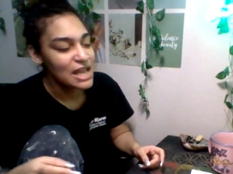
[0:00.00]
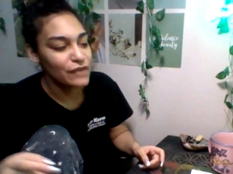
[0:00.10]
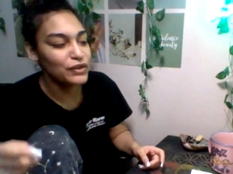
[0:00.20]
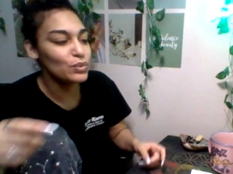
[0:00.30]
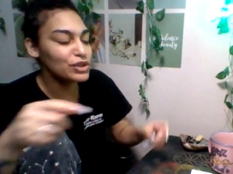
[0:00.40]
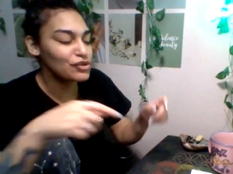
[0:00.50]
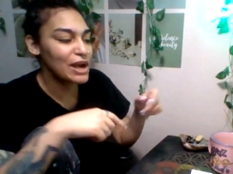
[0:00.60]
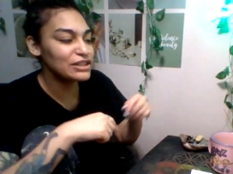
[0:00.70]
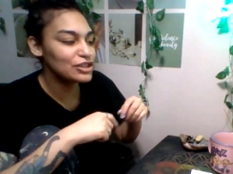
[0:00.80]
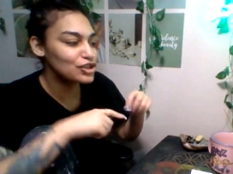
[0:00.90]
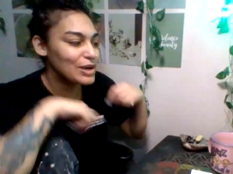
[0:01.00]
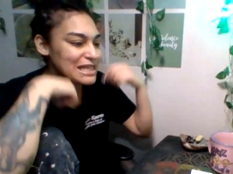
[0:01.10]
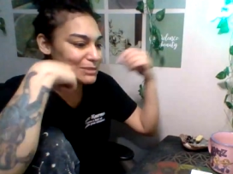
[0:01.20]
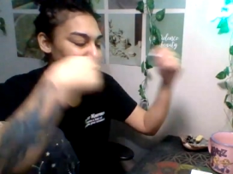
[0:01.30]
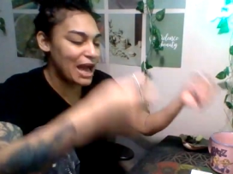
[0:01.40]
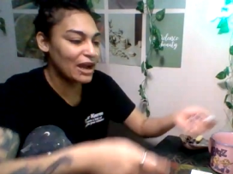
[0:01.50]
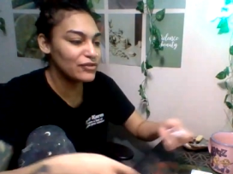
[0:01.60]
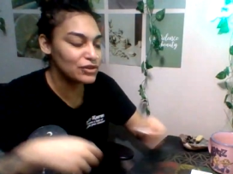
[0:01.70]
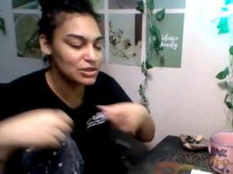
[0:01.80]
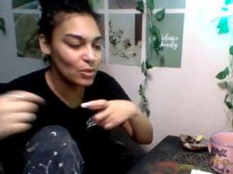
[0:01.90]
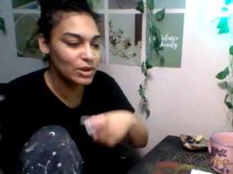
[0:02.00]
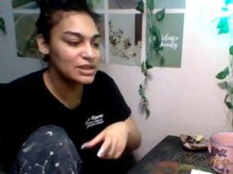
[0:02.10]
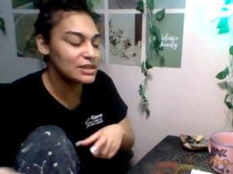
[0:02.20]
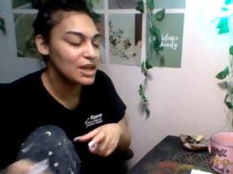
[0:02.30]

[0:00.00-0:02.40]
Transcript: if you were trying to trace back the source,